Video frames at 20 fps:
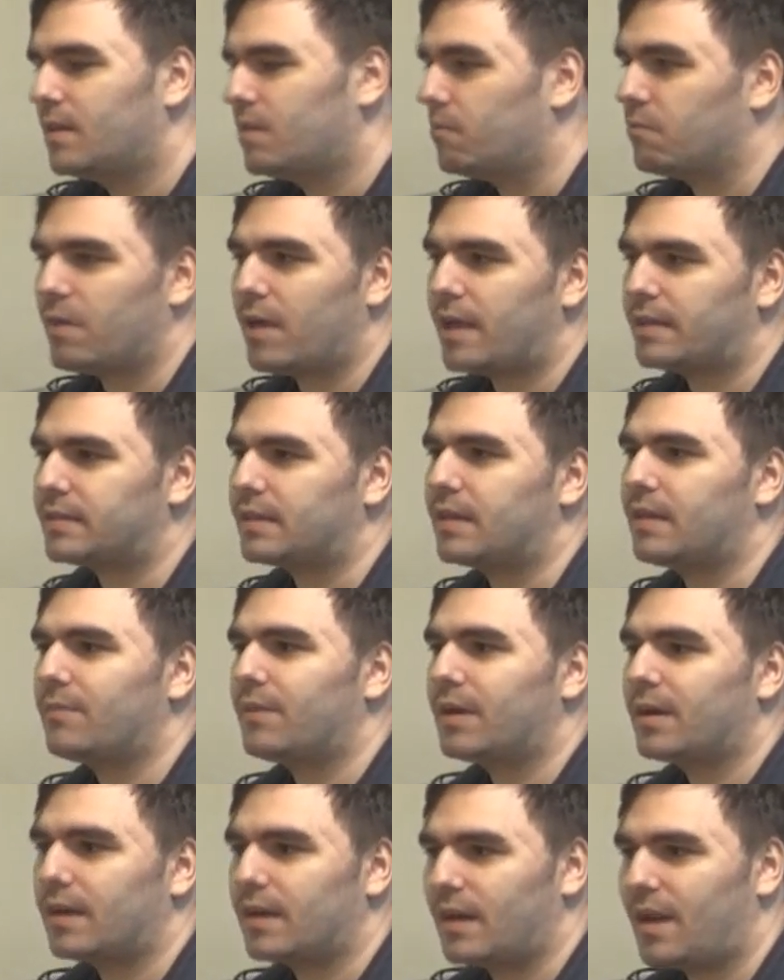You ask an
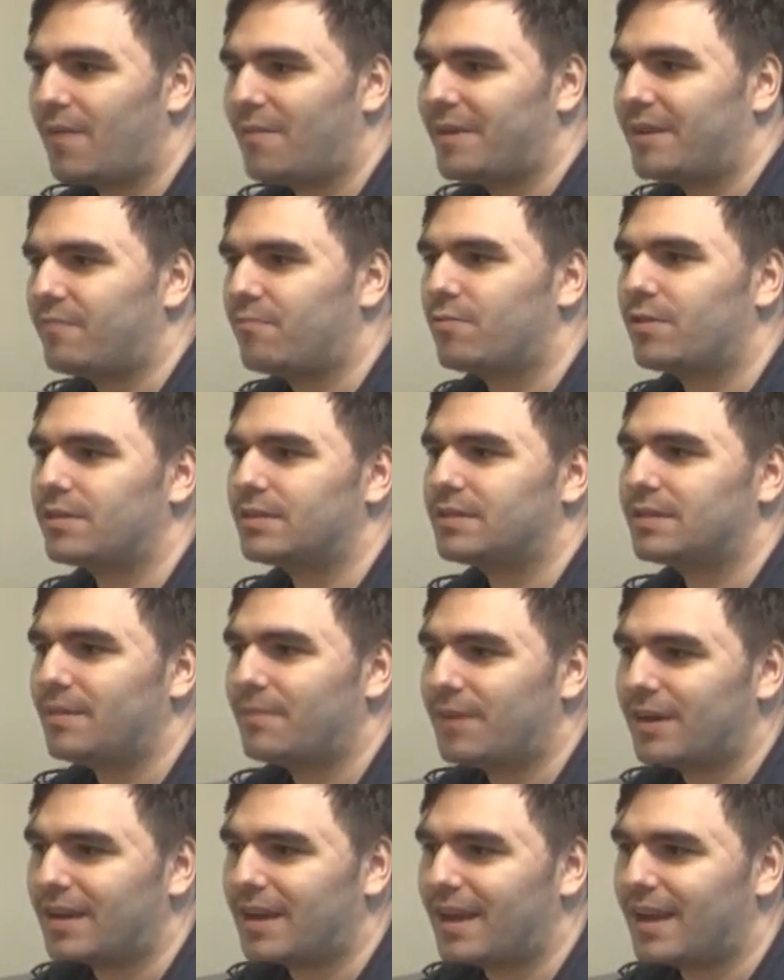American how many wars
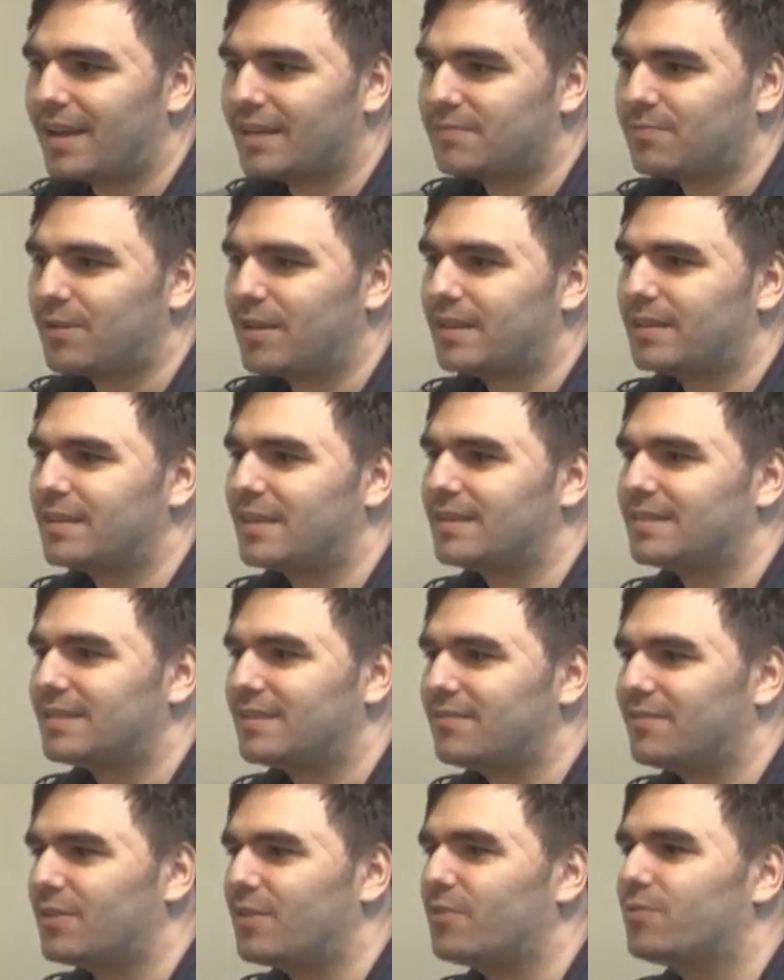America has, probably doesn't
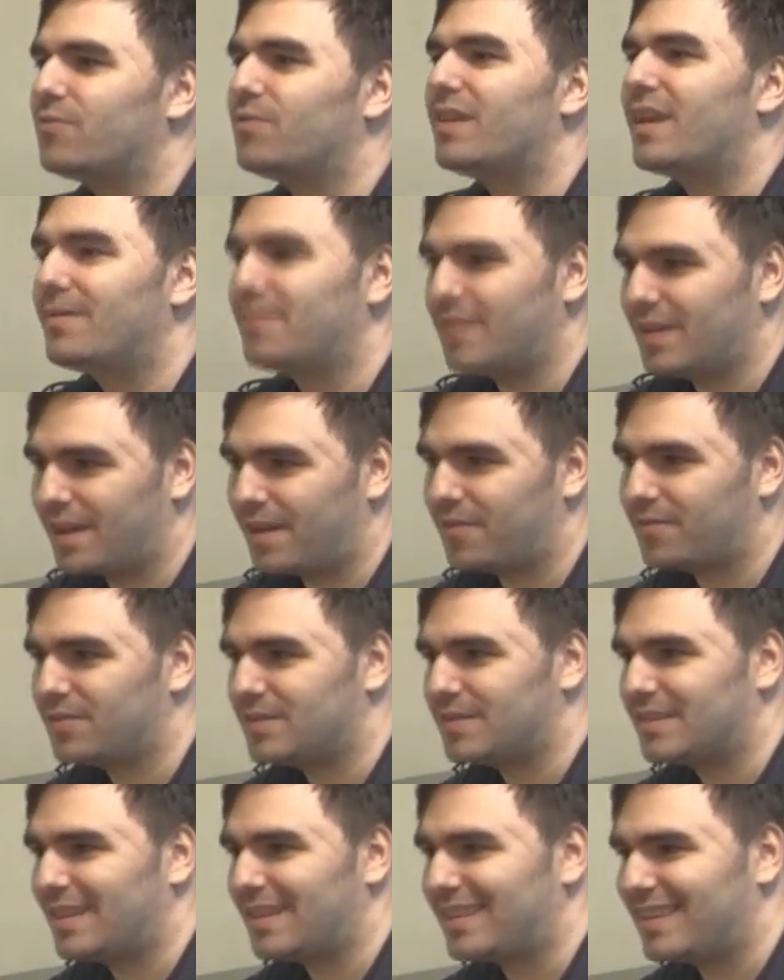even know to name the
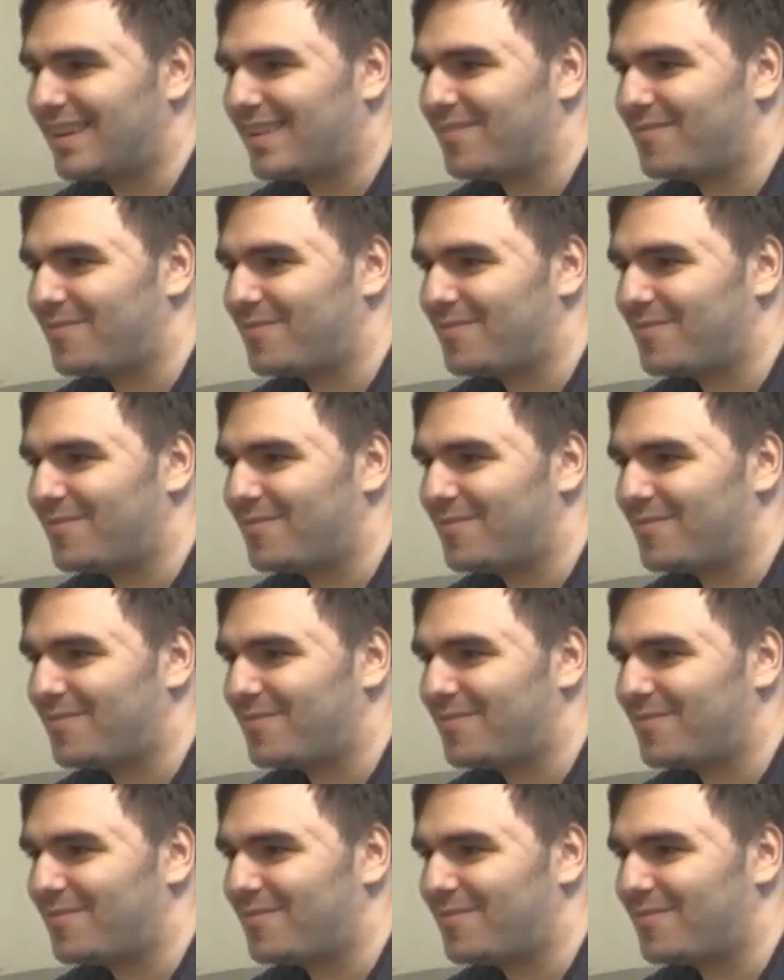countries that they are.